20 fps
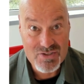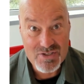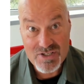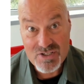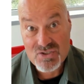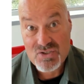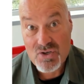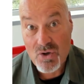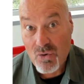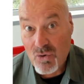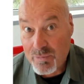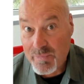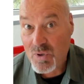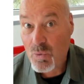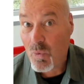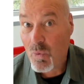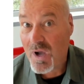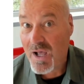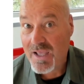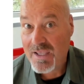And he told me
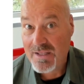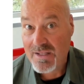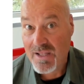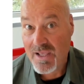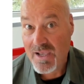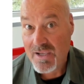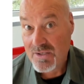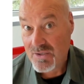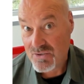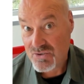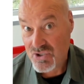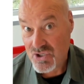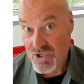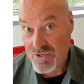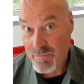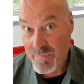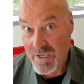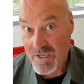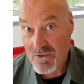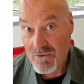why he liked
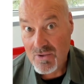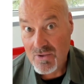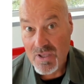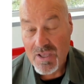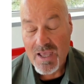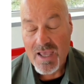Gmail,